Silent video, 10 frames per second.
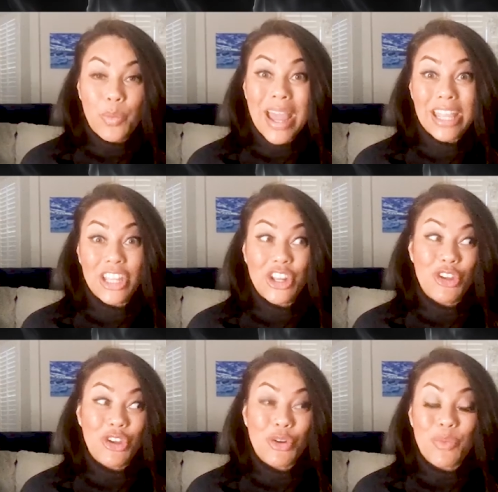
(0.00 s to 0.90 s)
right you know
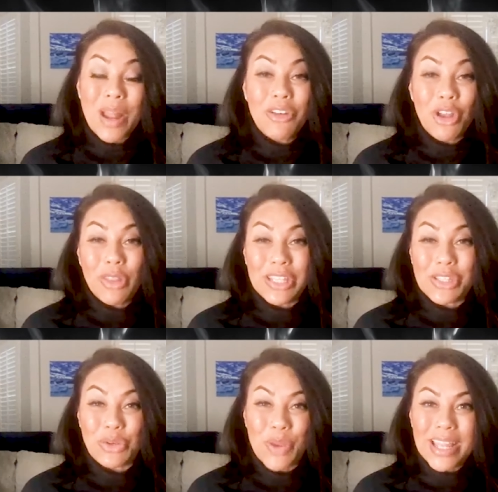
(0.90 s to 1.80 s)
you're around all
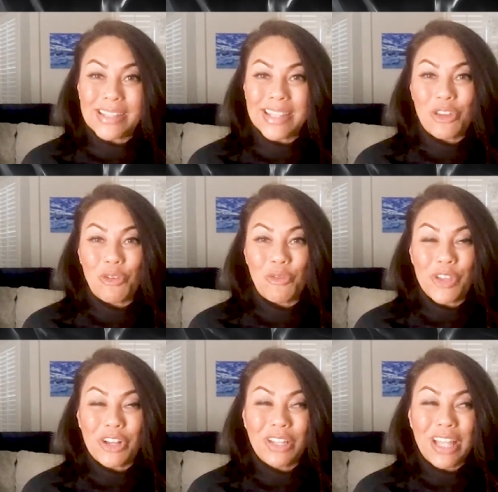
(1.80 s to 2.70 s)
these greats and you
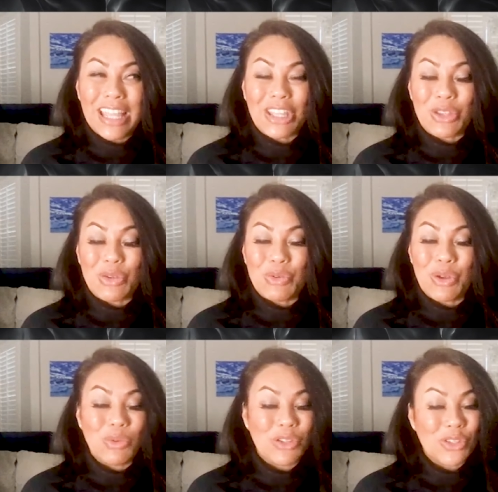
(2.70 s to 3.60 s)
feel like you
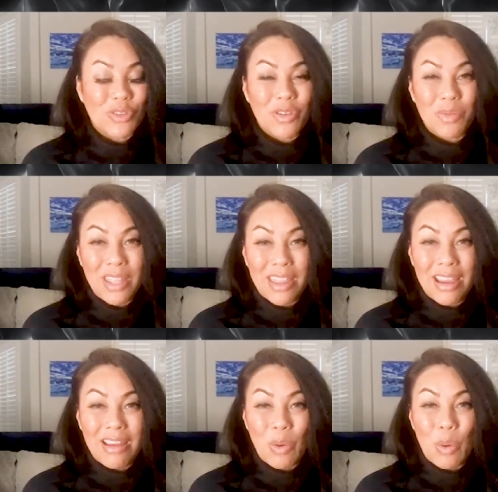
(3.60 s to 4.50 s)
don't deserve to be
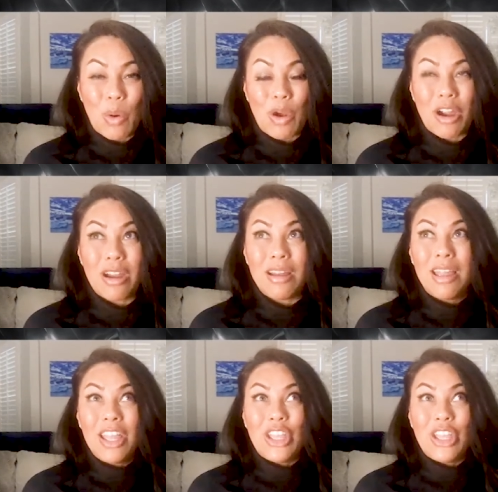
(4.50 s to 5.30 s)
there or